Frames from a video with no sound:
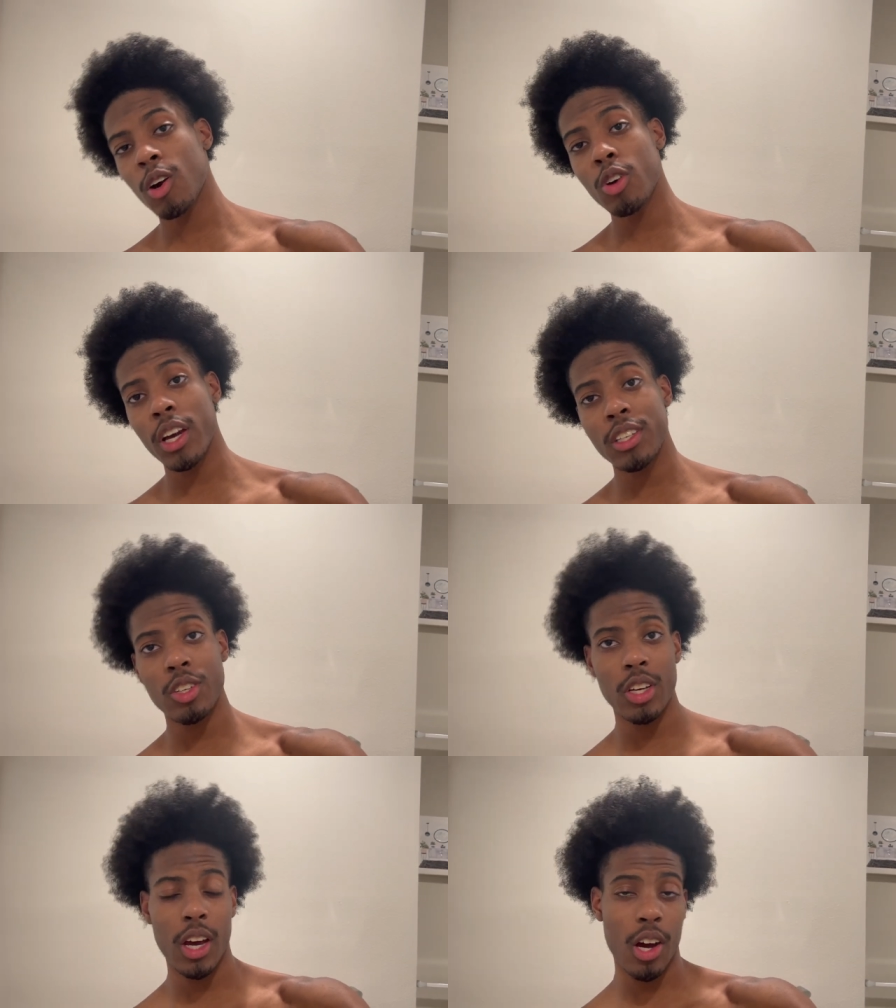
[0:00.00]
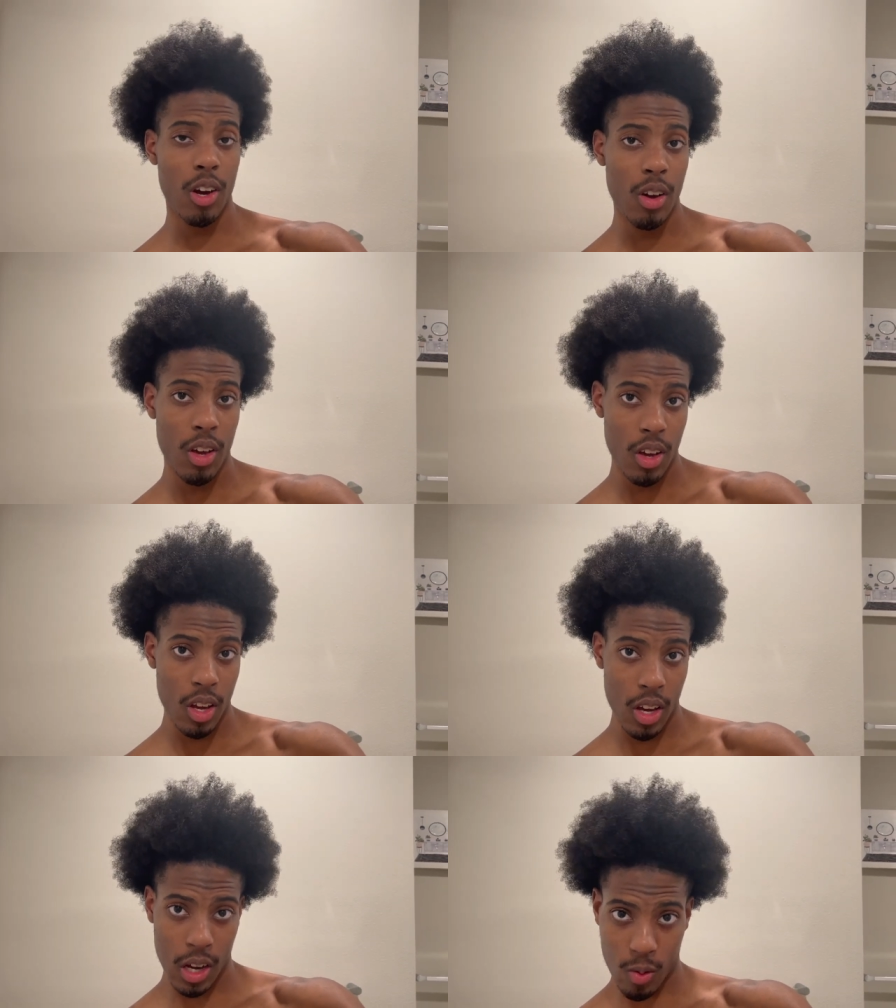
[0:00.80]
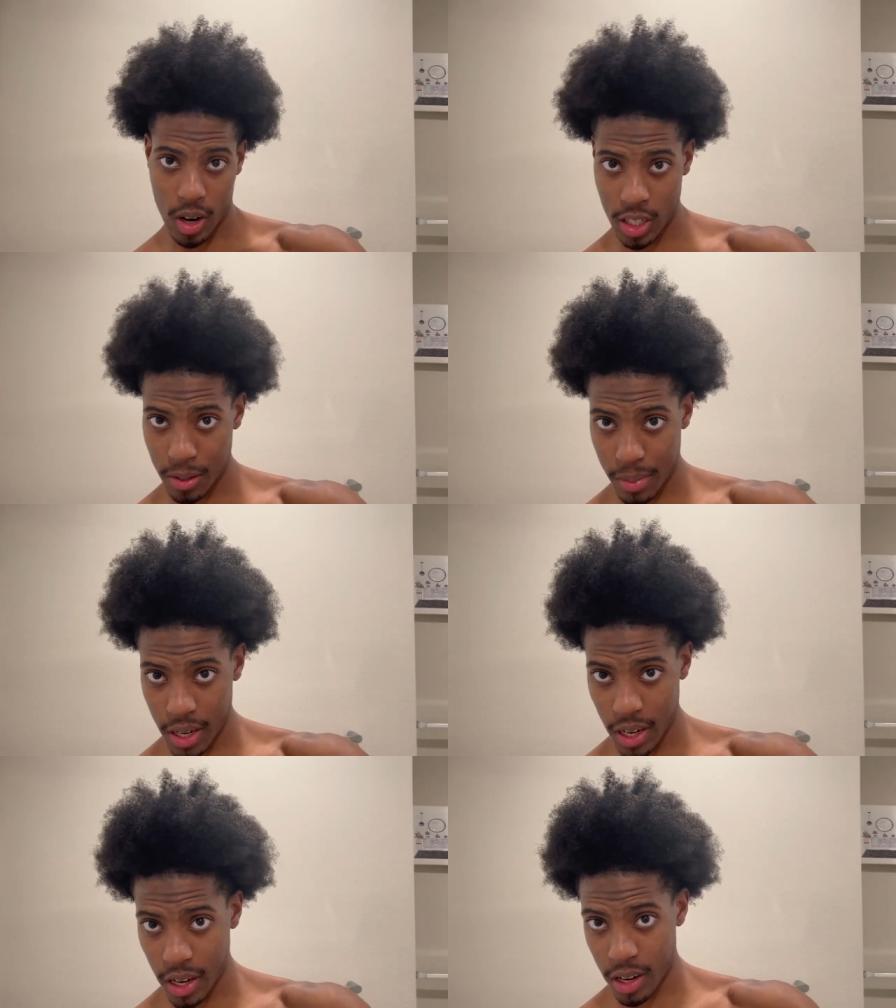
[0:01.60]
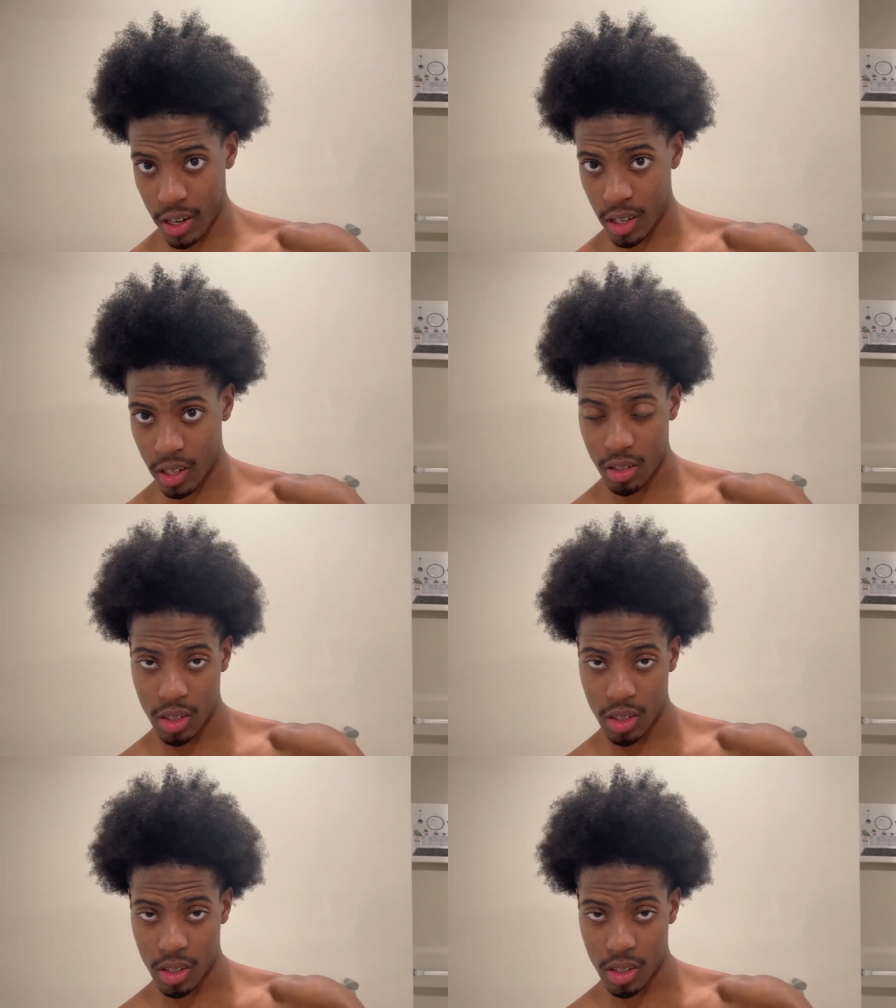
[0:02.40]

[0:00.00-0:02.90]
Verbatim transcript: Okay, so y'all, I washed my hair.